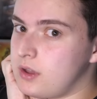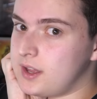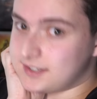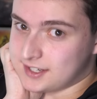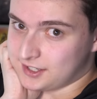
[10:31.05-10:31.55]

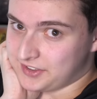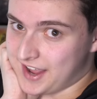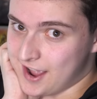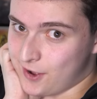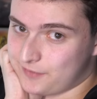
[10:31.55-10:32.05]
Until
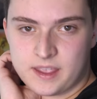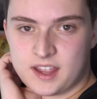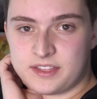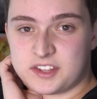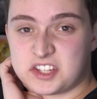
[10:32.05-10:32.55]
now.
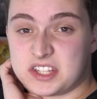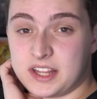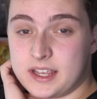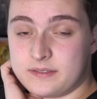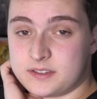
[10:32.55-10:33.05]
In the
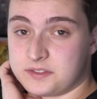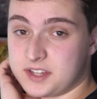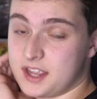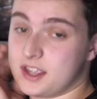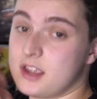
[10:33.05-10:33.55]
Slaves of
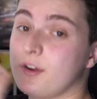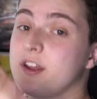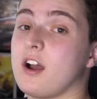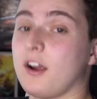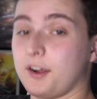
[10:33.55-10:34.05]

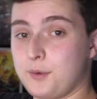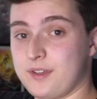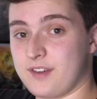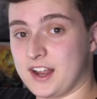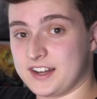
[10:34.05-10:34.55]
Zygeria arc, we
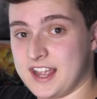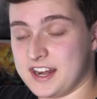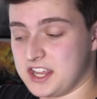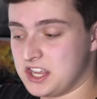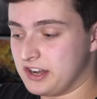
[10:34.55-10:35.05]
find
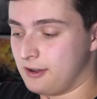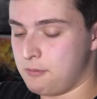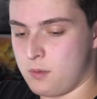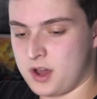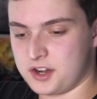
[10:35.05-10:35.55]
Anakin,
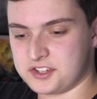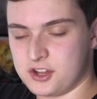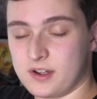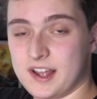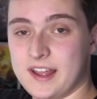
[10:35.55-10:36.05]
Obi-Wan,
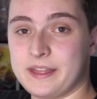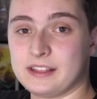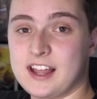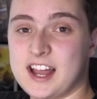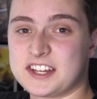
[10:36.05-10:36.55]
Ahsoka, and the
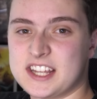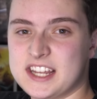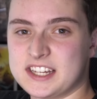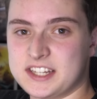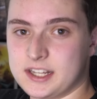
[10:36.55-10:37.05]
lot
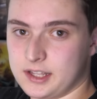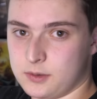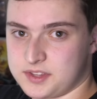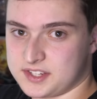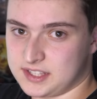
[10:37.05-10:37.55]
dealing
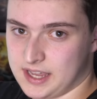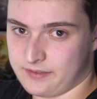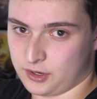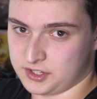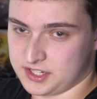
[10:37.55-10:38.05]
with
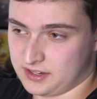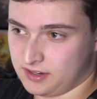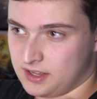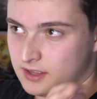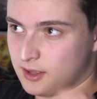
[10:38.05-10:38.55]
slavers in
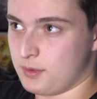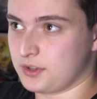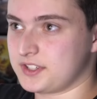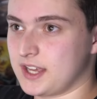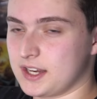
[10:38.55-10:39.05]
the
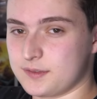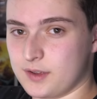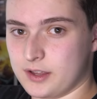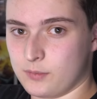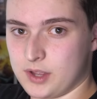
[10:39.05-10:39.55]
most
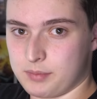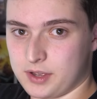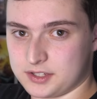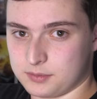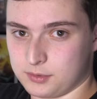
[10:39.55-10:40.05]
satisfying way
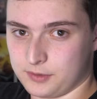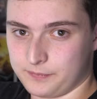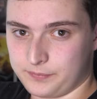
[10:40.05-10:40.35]
possible.